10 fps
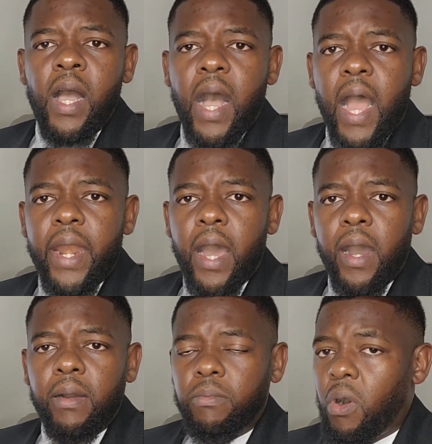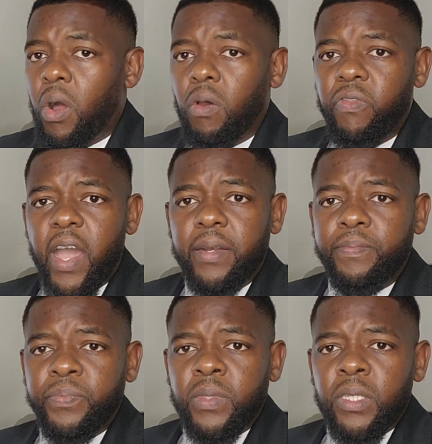and all of that.
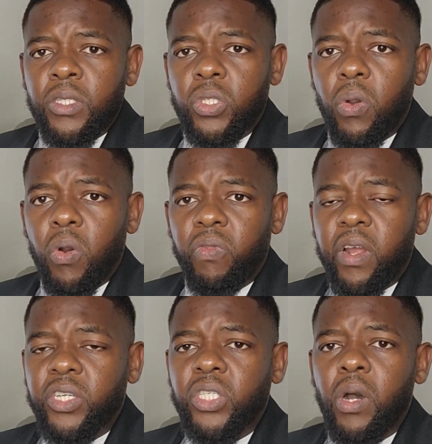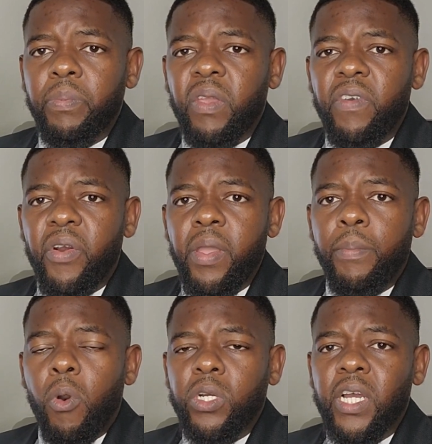So there is something very
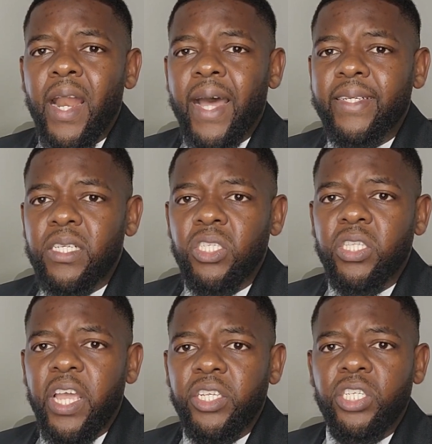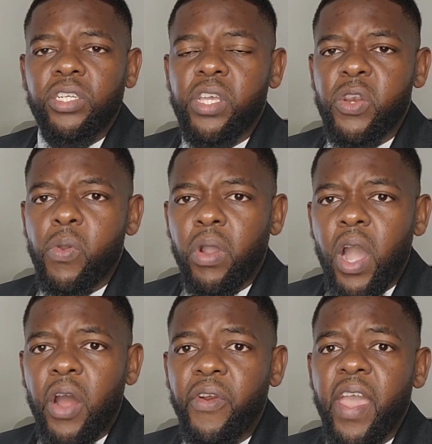important at this stage in your
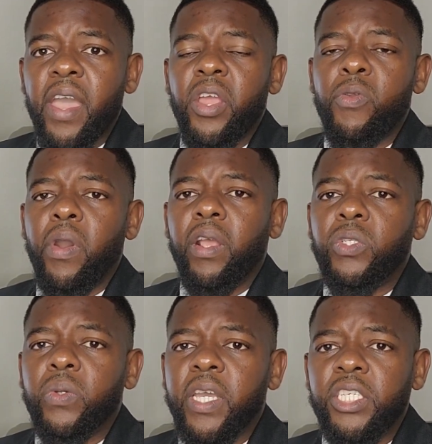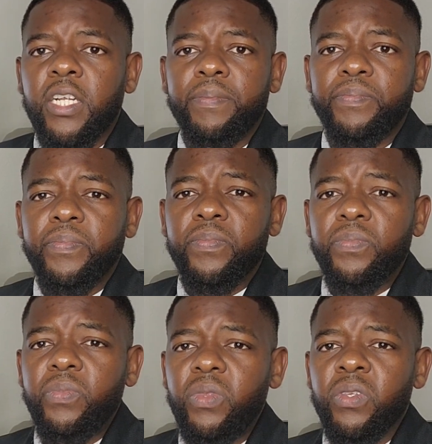career, in your education,
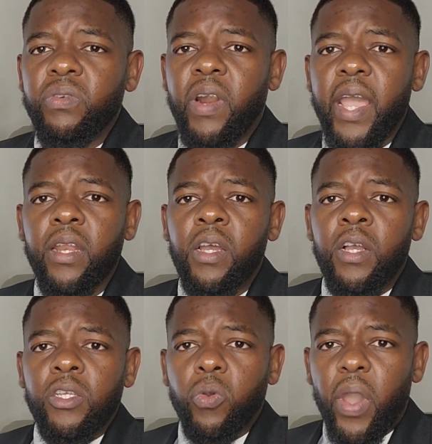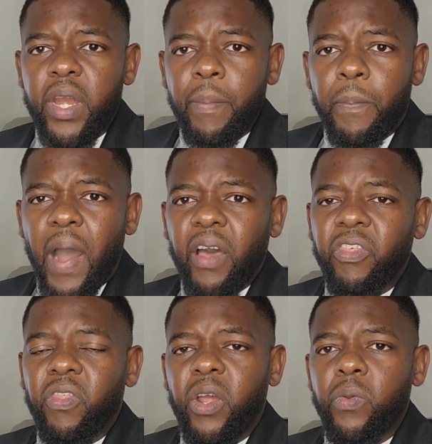right? So any path
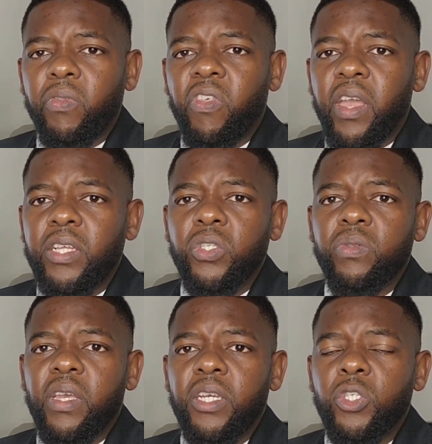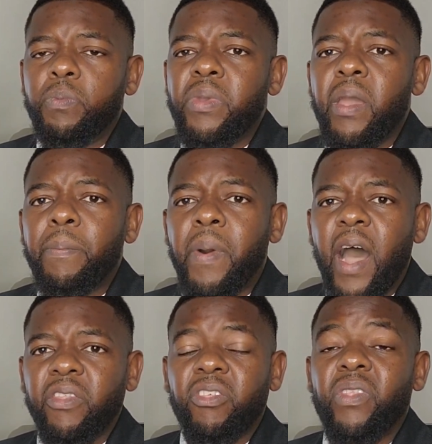that you're taking today should be a
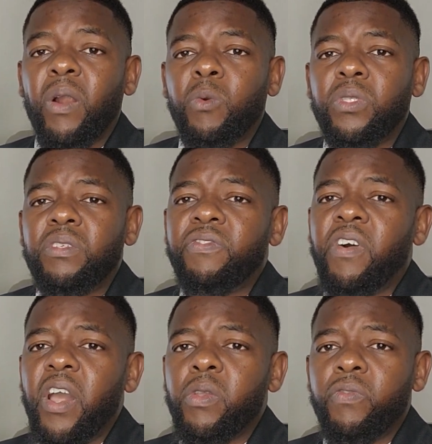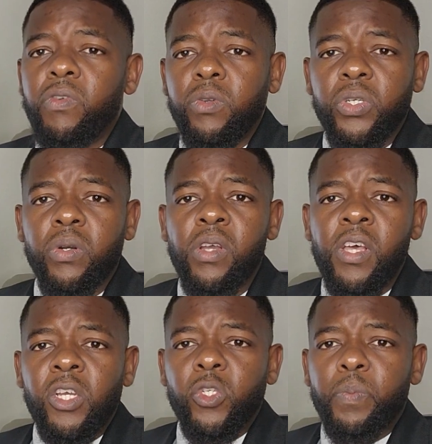path that will define your future,
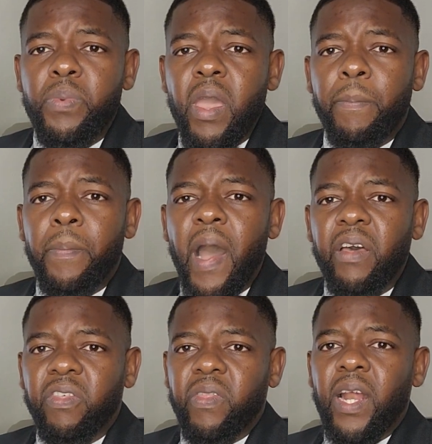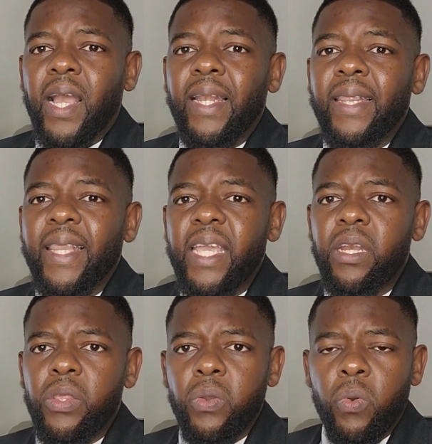should be a path that can
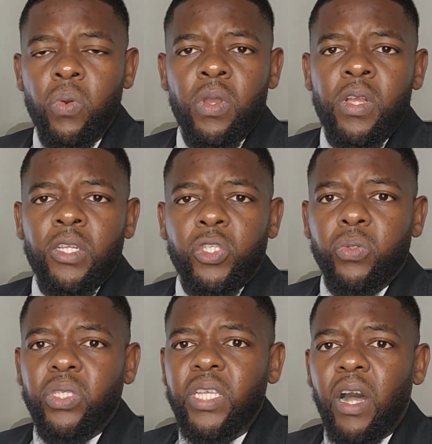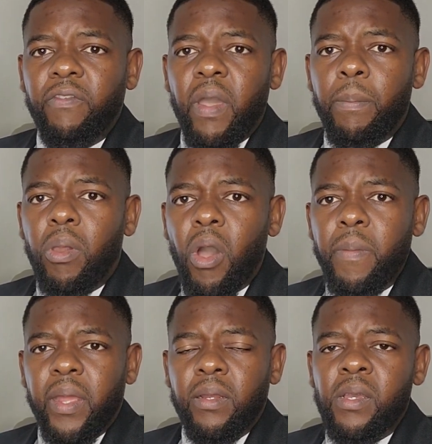lead you to
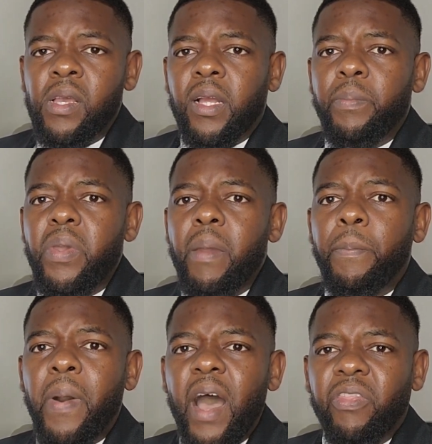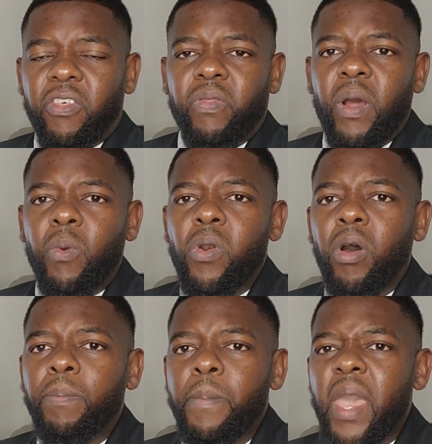self-employment, and be a path that will
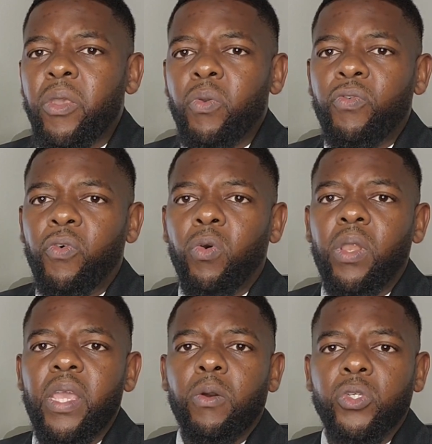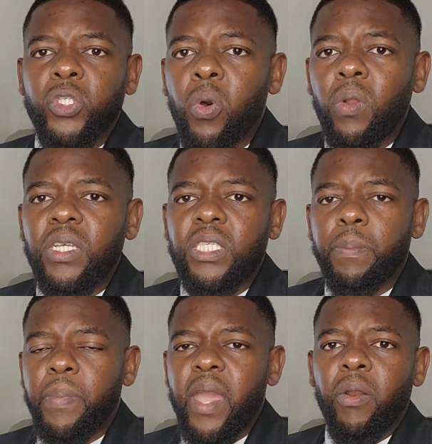not make you fully or solely
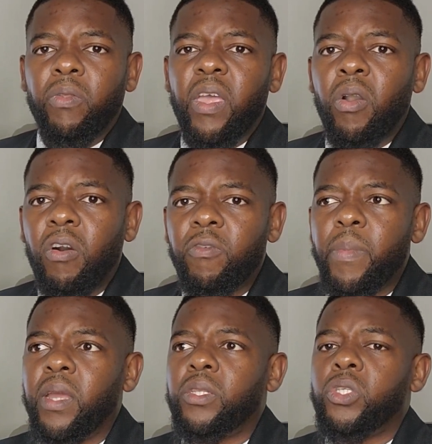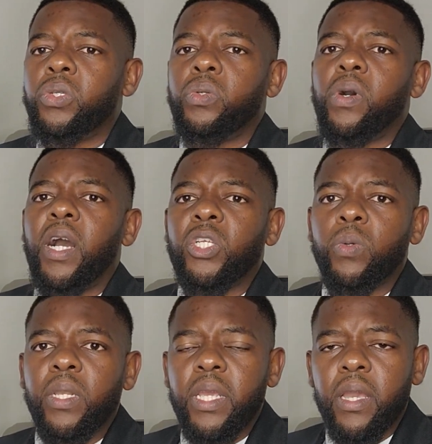depend on the government to
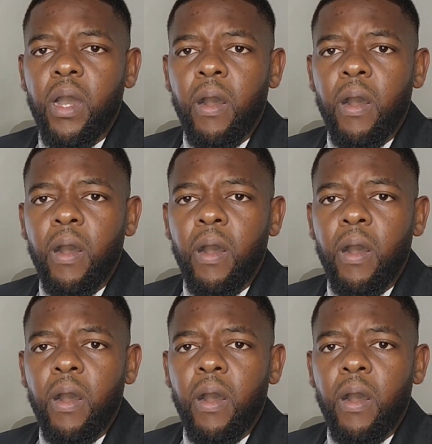actually